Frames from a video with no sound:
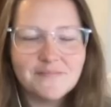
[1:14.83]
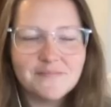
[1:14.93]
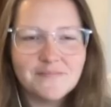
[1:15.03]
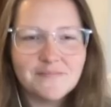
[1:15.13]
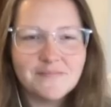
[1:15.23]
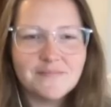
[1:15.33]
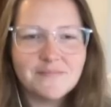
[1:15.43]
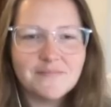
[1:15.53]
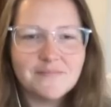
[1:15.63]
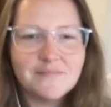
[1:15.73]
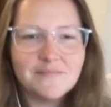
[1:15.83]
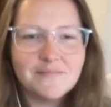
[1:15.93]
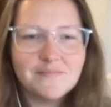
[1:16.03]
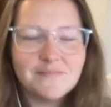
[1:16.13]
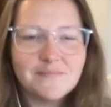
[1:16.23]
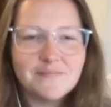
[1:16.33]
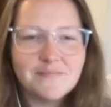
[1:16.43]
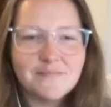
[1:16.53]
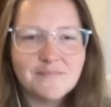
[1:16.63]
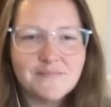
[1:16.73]

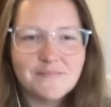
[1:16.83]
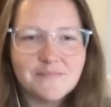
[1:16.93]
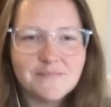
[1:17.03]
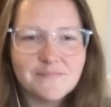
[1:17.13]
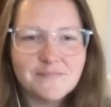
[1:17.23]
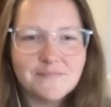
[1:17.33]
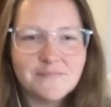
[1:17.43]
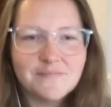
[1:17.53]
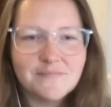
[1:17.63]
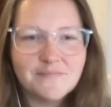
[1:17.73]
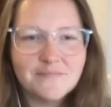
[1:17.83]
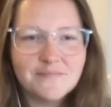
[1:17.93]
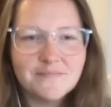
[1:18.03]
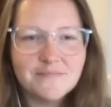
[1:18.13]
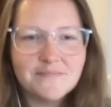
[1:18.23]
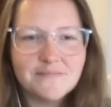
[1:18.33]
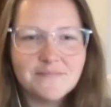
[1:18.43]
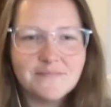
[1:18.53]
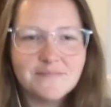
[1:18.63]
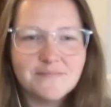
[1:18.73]

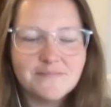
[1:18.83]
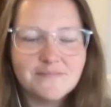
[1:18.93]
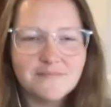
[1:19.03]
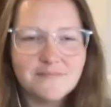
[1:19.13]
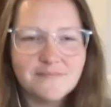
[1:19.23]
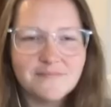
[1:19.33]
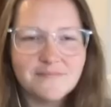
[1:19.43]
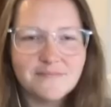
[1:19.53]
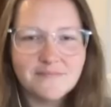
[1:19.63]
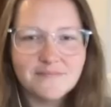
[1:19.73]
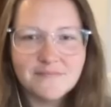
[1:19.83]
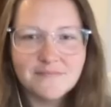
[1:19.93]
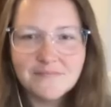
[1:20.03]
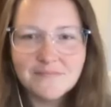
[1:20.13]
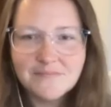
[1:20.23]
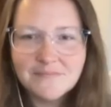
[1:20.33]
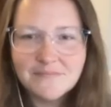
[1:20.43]
This person isn't speaking.